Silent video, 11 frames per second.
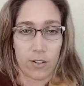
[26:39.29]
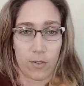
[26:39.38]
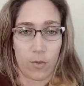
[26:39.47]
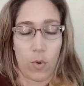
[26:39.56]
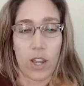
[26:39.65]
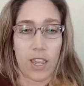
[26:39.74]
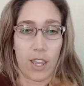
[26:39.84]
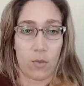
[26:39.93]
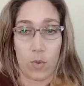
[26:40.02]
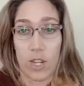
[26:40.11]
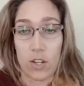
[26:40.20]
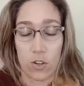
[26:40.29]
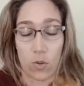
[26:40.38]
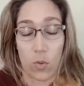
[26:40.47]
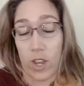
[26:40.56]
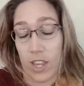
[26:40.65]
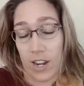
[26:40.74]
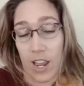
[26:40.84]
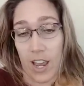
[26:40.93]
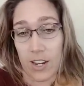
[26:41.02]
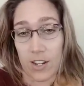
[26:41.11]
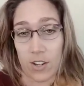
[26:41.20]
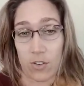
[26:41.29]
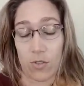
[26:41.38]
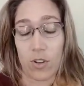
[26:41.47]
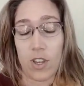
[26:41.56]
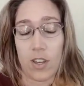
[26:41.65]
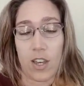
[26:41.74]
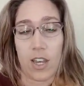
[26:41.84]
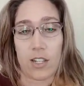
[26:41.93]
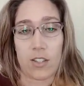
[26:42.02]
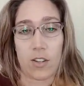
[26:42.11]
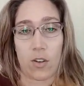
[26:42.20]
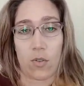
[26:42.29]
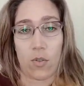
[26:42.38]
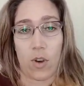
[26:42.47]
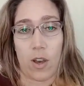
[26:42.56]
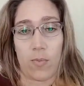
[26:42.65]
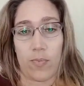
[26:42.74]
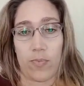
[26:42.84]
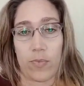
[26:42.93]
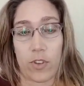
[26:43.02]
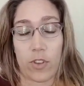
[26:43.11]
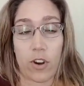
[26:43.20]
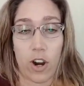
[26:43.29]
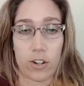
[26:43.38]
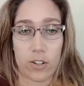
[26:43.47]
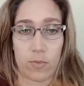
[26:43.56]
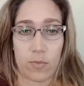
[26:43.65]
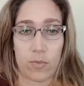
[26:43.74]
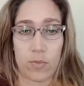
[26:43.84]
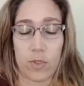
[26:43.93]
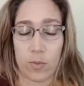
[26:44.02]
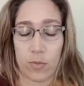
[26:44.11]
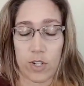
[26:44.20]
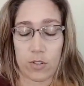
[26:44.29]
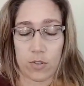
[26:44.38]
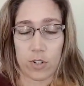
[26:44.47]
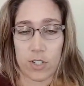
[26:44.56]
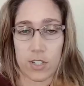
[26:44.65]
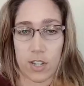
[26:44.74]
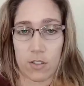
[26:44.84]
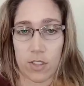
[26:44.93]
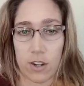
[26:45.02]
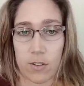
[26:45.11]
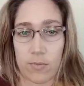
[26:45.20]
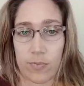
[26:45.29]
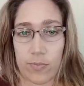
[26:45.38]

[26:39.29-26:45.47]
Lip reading: What can we do? What can I do? And so there are some resources out there.